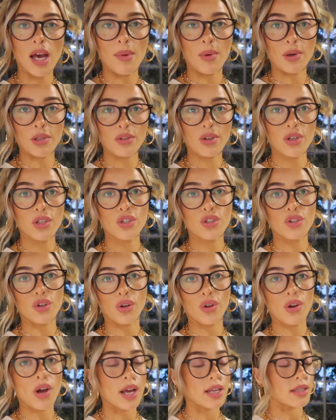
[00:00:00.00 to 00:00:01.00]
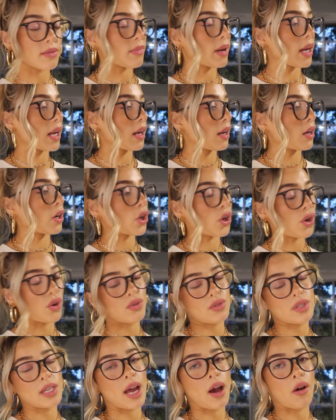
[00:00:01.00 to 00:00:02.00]
I'm also going to show you guys my
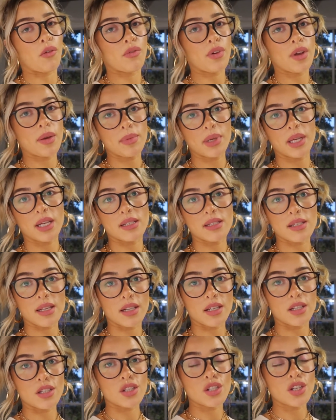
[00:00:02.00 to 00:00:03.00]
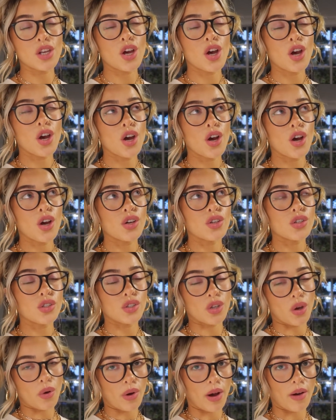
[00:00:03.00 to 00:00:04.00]
cozy outfit because it is
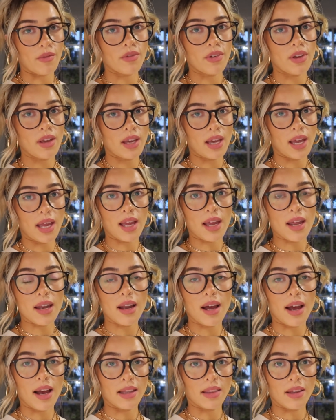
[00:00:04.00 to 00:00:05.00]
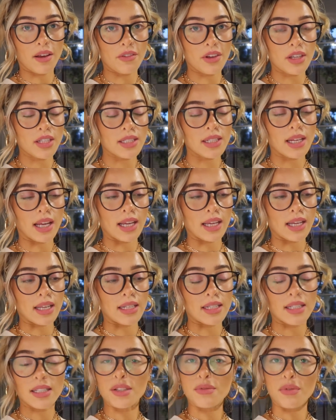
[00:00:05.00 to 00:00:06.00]
so comfy and I love it.
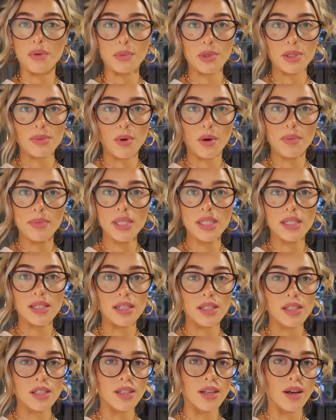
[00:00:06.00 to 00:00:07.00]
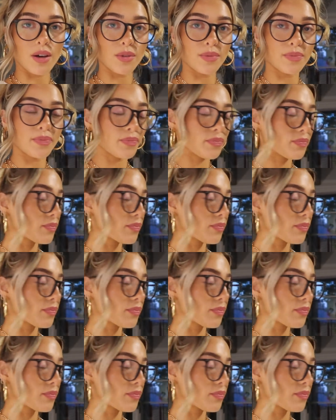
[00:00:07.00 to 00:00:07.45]
And it's from a small business. So